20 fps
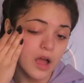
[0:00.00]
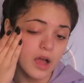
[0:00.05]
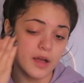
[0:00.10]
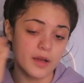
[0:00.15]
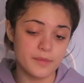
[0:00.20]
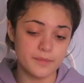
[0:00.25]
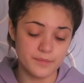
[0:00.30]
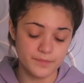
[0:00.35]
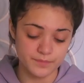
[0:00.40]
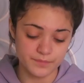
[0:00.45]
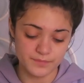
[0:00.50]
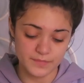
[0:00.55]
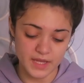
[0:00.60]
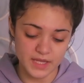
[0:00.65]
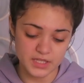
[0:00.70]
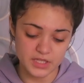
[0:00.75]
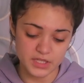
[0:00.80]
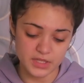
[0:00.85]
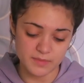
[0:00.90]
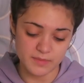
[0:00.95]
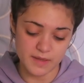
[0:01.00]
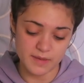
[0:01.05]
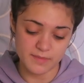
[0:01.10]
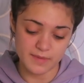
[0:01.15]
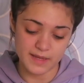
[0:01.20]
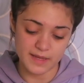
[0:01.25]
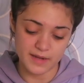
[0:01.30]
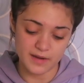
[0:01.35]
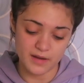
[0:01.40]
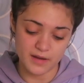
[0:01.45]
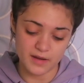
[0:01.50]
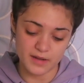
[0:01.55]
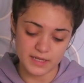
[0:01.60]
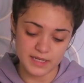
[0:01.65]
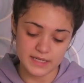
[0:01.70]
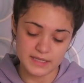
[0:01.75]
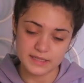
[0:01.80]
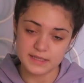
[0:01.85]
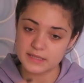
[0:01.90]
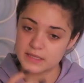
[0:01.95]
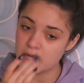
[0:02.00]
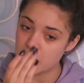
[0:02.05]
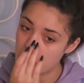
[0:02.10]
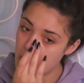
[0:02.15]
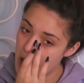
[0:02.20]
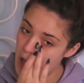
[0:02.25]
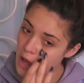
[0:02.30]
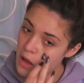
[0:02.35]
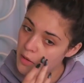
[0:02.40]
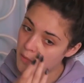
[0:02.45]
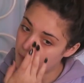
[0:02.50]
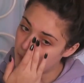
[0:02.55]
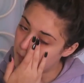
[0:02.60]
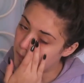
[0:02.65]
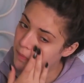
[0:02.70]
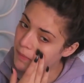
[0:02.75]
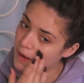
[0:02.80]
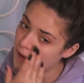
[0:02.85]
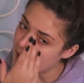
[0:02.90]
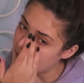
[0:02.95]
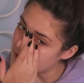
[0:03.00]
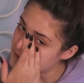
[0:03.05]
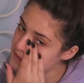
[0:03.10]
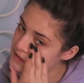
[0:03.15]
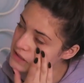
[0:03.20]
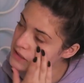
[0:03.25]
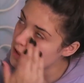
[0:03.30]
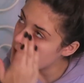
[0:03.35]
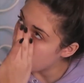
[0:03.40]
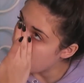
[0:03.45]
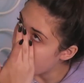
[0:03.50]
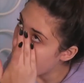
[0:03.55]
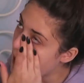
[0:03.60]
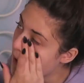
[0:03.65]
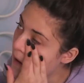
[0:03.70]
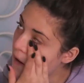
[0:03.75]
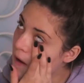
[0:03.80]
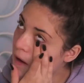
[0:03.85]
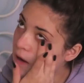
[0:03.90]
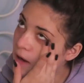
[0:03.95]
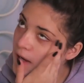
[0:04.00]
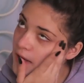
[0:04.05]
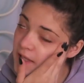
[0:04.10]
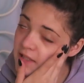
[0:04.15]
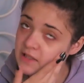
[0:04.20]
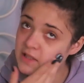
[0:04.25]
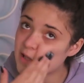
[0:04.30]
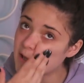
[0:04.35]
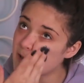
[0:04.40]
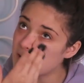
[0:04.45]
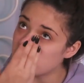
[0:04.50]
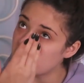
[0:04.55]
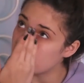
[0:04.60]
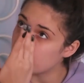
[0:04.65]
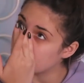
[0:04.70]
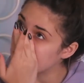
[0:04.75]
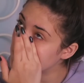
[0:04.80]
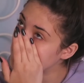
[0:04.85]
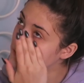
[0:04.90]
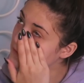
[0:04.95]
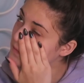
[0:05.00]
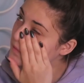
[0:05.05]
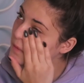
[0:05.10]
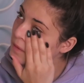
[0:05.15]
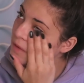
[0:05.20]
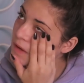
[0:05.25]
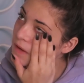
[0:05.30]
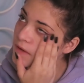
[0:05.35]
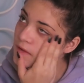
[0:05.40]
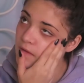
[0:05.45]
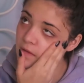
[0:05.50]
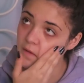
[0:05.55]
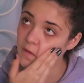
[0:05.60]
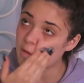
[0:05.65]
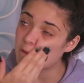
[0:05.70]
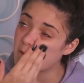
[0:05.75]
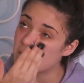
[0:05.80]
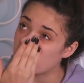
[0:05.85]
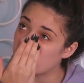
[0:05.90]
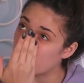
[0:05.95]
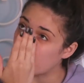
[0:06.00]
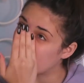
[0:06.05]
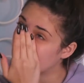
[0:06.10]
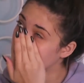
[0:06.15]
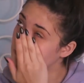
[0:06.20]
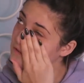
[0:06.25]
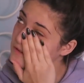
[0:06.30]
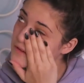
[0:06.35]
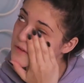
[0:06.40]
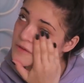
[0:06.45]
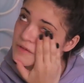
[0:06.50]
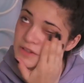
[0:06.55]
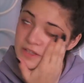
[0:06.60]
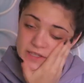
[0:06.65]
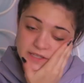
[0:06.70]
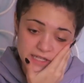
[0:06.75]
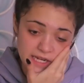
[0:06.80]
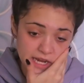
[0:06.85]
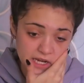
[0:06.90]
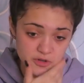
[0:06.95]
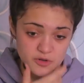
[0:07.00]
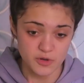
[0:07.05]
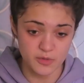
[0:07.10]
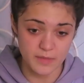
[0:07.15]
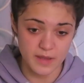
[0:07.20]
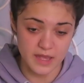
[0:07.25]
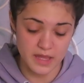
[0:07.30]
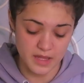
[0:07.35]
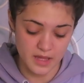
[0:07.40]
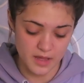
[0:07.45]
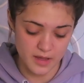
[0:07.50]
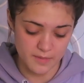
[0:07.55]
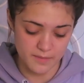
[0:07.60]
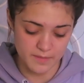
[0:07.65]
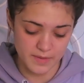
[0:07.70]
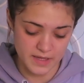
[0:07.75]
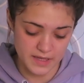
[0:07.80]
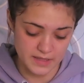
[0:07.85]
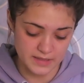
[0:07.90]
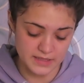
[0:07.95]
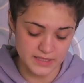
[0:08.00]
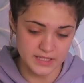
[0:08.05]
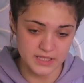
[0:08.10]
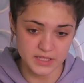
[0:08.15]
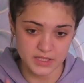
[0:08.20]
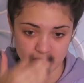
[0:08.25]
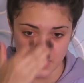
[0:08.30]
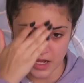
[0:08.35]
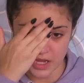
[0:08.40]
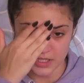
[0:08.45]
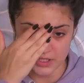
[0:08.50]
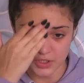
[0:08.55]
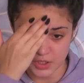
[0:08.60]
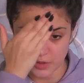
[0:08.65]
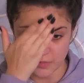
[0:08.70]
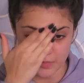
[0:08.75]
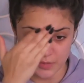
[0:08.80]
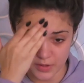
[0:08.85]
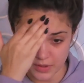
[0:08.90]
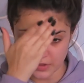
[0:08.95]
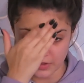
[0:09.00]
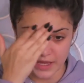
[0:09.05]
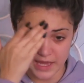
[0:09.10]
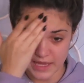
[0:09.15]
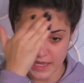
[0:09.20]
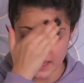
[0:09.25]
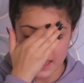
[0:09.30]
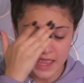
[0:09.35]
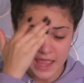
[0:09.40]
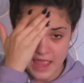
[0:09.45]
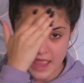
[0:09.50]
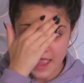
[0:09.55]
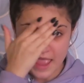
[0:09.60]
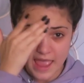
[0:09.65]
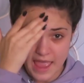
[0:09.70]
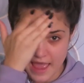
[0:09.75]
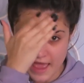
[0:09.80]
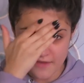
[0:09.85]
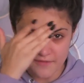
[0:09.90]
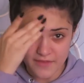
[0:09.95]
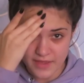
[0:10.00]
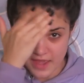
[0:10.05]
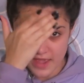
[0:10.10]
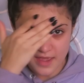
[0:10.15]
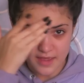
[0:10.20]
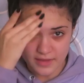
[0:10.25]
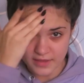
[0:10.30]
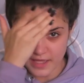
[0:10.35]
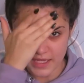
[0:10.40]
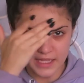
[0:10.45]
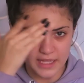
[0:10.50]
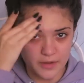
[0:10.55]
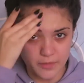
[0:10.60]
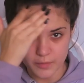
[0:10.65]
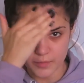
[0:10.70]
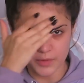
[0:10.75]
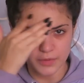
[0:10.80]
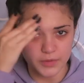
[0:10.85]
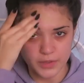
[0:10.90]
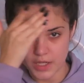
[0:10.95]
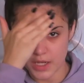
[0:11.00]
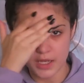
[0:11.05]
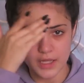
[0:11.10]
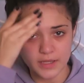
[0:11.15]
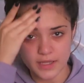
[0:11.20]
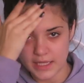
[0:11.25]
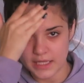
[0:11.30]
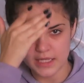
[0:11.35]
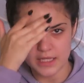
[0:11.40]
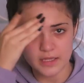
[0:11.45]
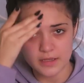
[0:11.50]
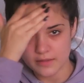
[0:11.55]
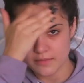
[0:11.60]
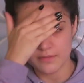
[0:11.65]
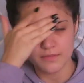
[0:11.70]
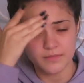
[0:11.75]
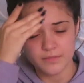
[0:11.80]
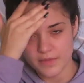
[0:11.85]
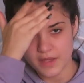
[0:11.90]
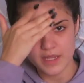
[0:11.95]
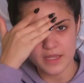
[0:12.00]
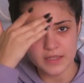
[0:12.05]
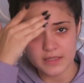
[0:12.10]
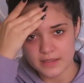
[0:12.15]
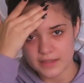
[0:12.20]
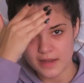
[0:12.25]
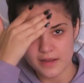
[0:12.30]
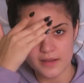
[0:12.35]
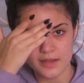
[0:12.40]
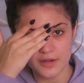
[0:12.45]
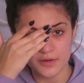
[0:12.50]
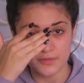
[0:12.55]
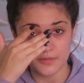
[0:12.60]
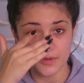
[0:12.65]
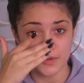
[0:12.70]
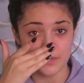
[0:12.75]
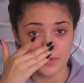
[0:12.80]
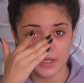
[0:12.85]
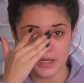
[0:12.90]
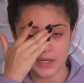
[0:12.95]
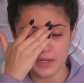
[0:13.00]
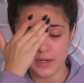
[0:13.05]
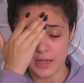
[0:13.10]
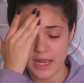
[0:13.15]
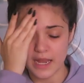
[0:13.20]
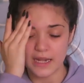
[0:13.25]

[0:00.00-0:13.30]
Um, that's just me being honest. But it's good if you just want to like do really natural makeup because it's not super like heavy. Like it will not like it's not gonna ruin